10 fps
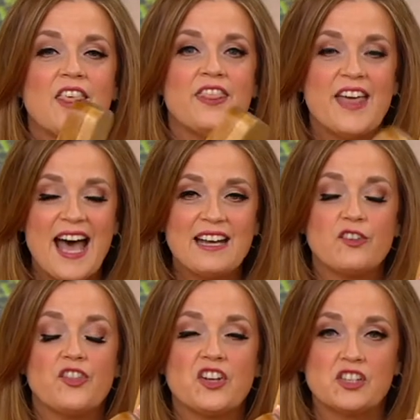that
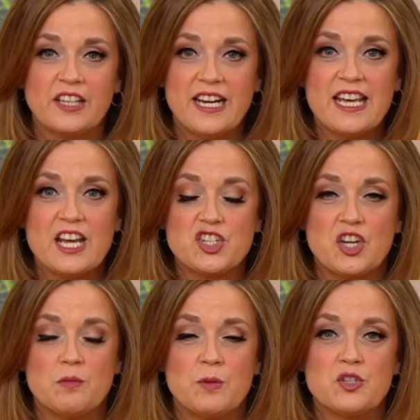is the
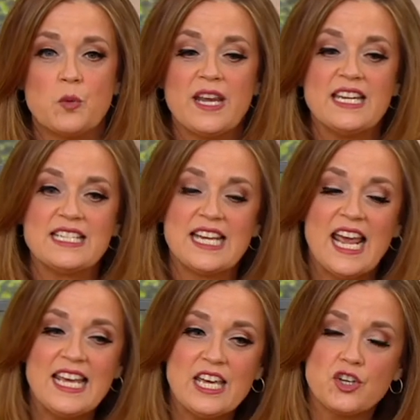delineation between
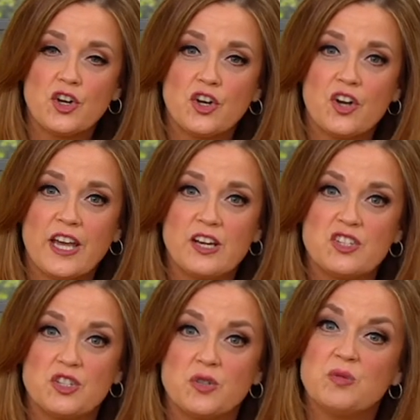taking your cooking
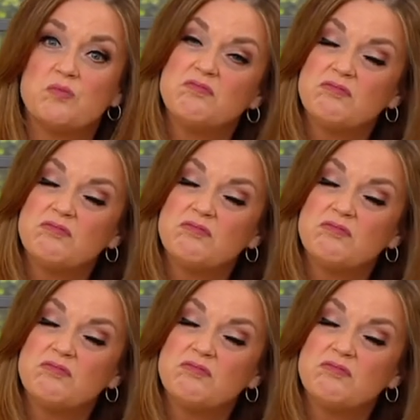to